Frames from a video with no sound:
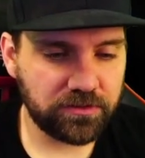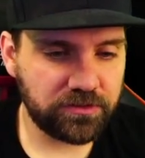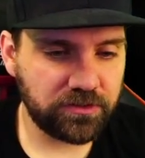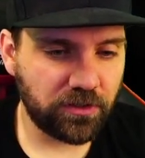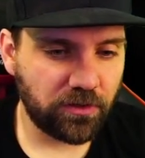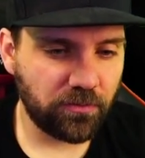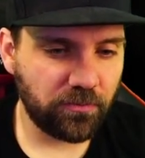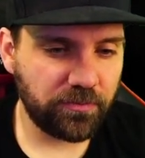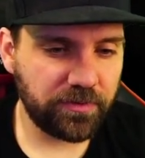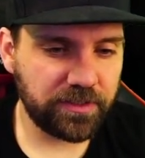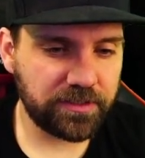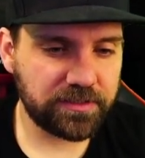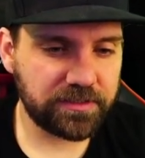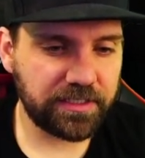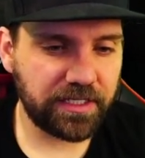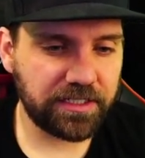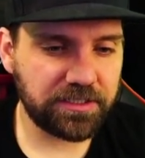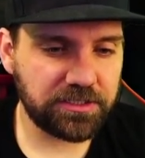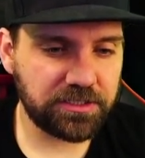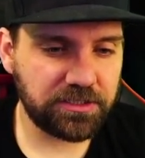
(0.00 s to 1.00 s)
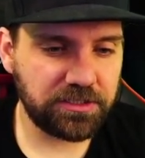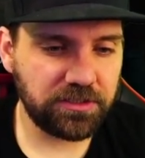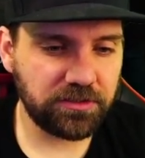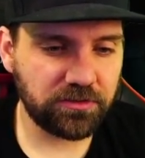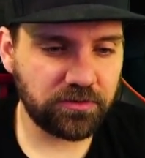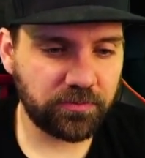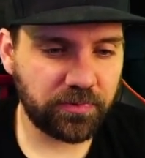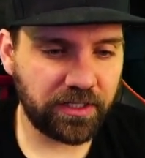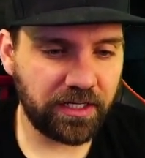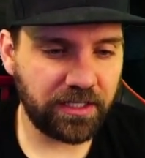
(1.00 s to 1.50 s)
Don't miss that
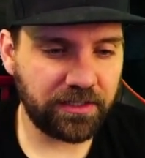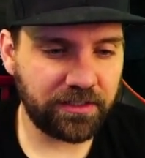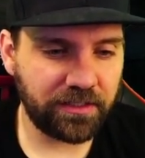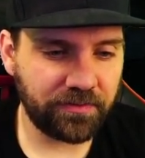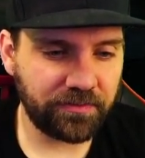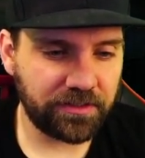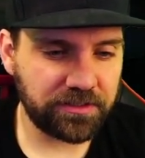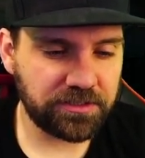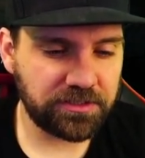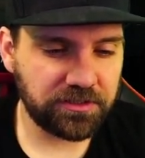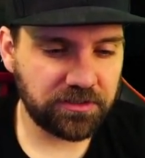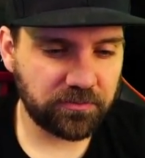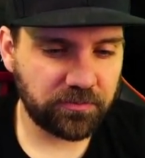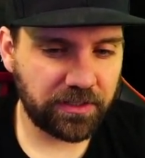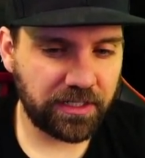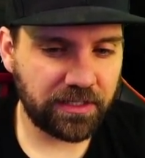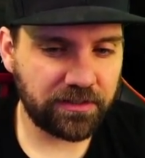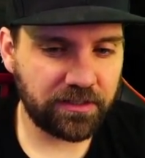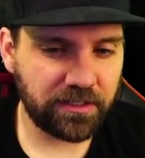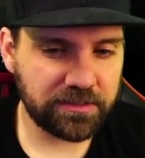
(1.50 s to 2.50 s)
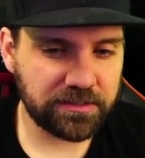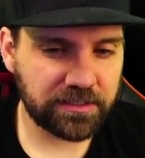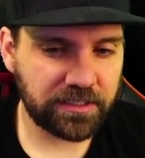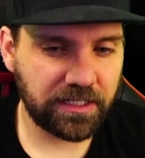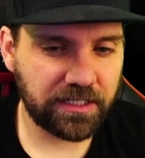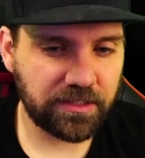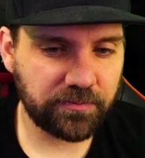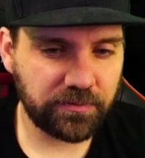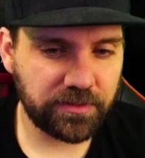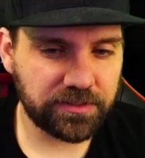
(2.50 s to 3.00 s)
shield pylon. That shield pylon's
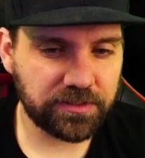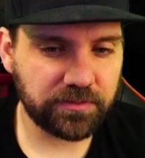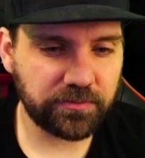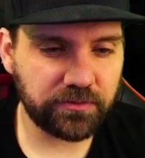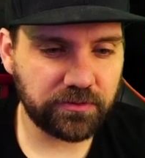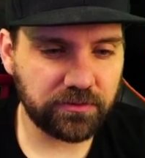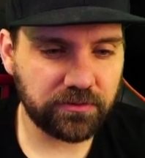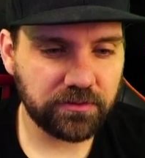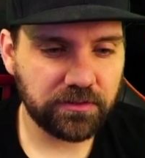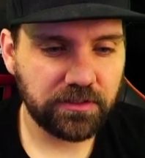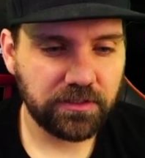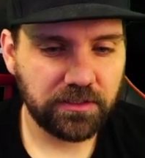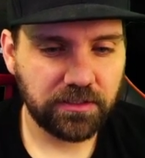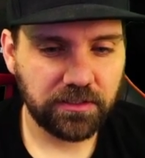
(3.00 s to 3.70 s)
kind of missable.